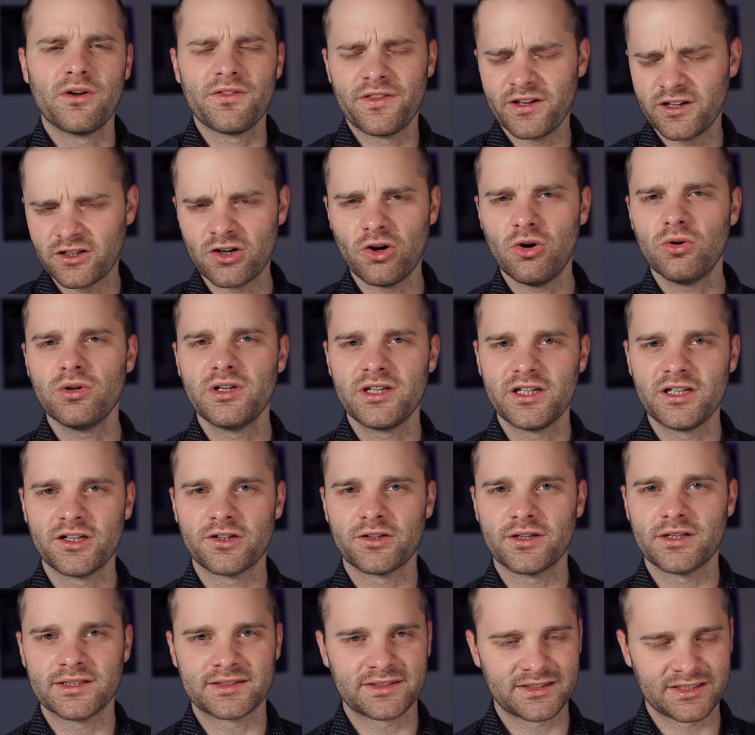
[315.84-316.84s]
the goal
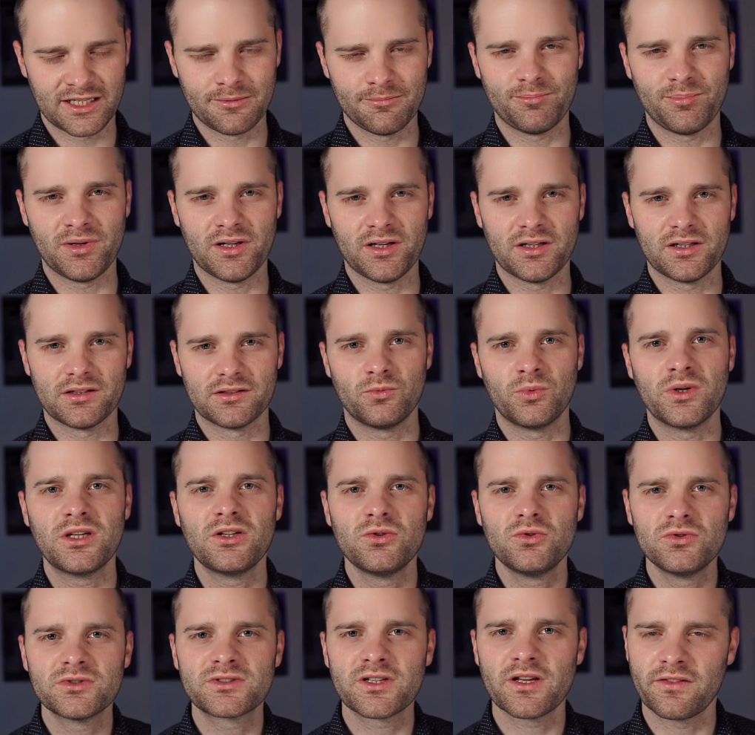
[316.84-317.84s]
here is simple. We
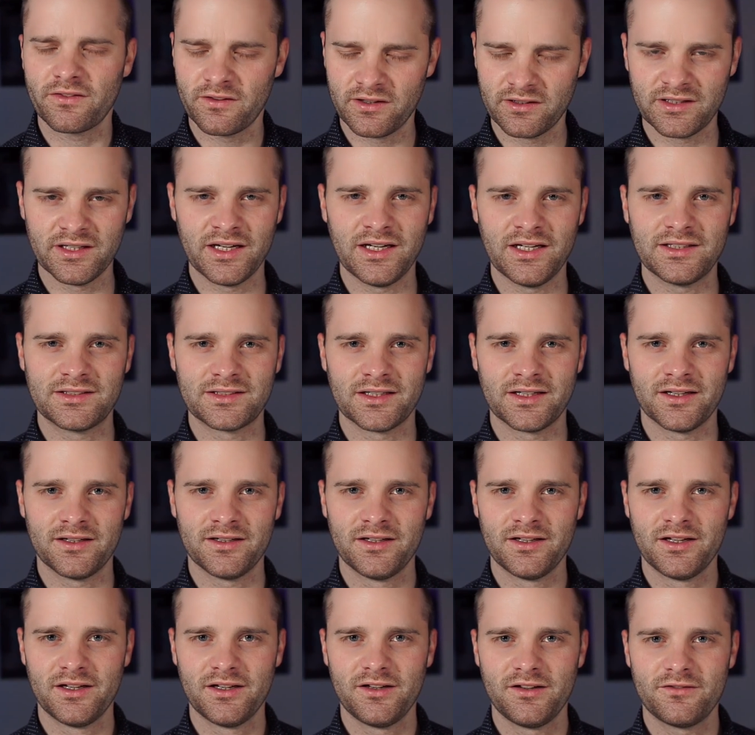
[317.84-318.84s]
use the
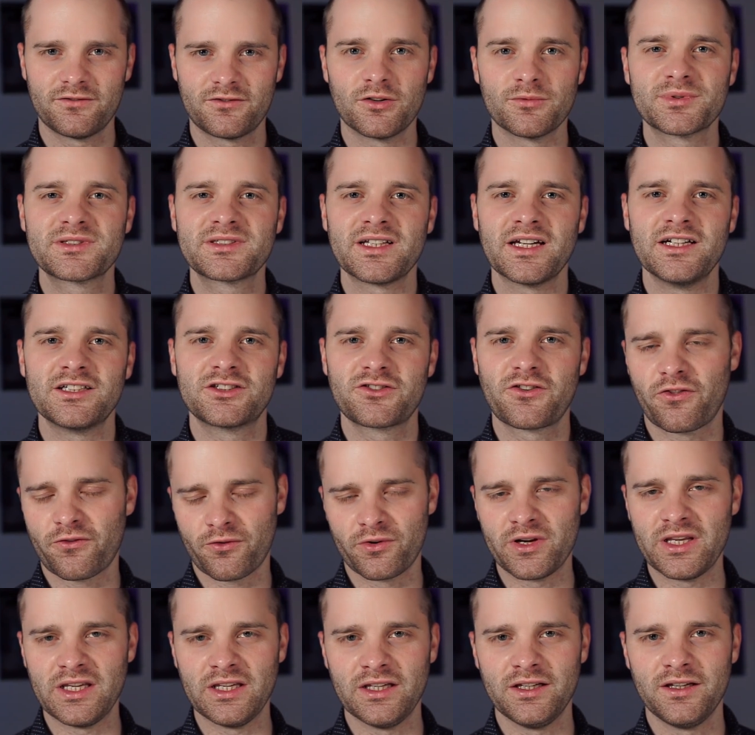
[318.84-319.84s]
data from stage
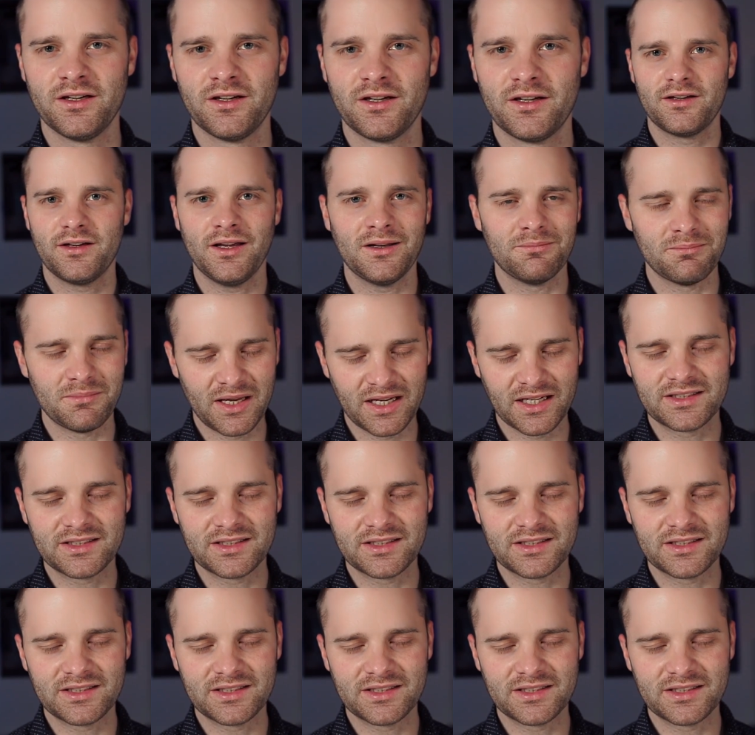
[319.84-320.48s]
3 and make